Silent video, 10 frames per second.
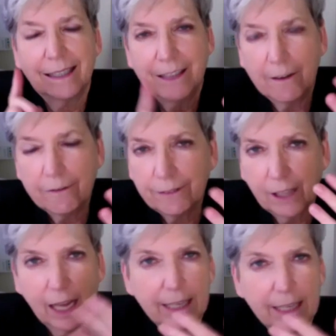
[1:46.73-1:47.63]

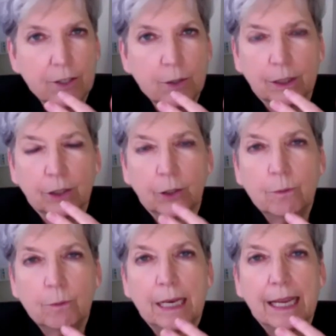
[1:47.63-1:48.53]
enough light to
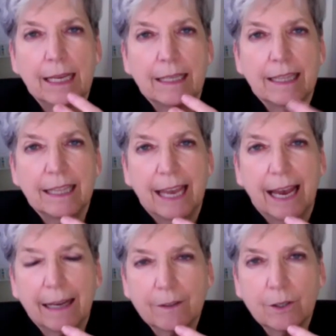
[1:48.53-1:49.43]
illuminate
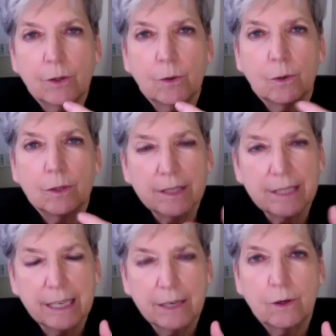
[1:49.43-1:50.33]
the actor
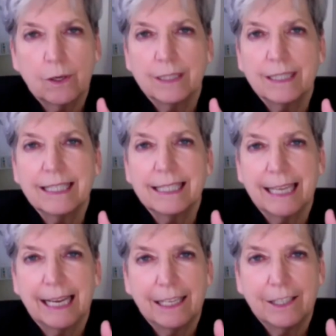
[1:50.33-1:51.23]
or the singer on
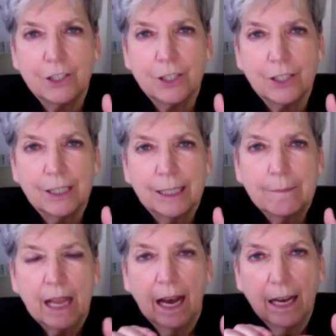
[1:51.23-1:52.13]
stage,
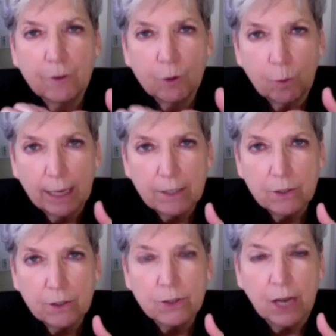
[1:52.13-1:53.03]
a
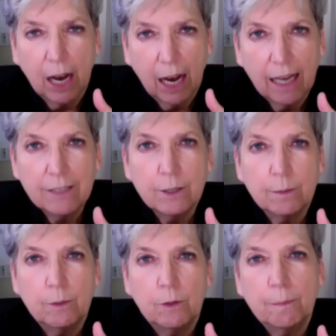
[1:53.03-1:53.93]
director's eye
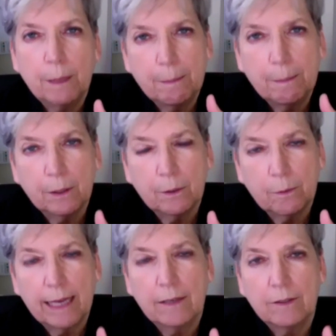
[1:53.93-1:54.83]
to move people
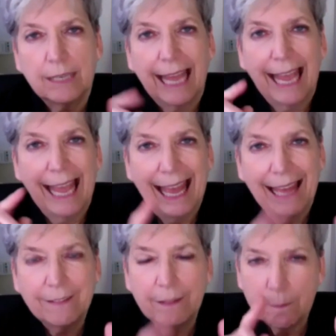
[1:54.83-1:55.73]
around,
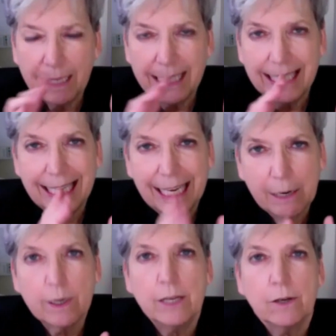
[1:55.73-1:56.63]
and the
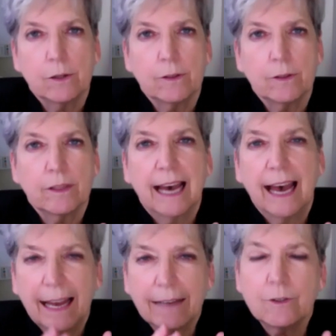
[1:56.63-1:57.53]
material that the
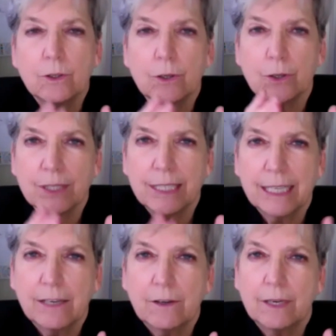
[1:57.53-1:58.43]
actor or
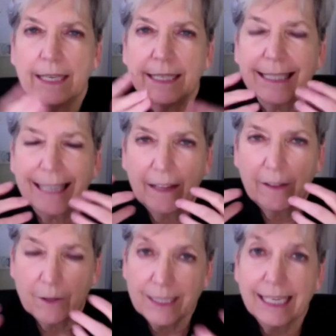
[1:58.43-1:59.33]
singer is
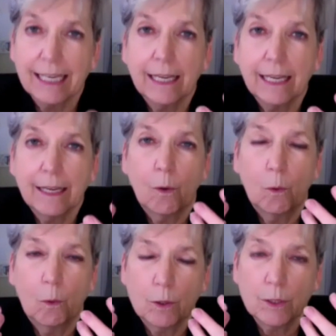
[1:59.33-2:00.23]
either
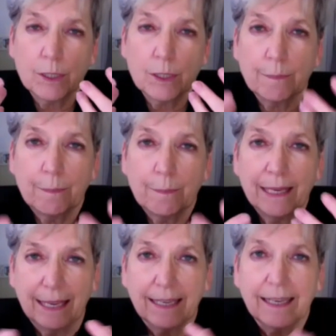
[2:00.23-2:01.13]
singing or
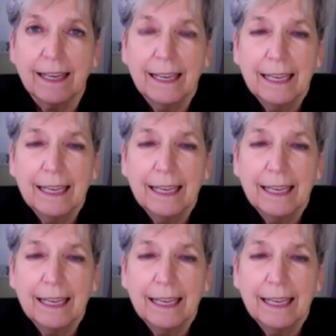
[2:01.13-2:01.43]
speaking.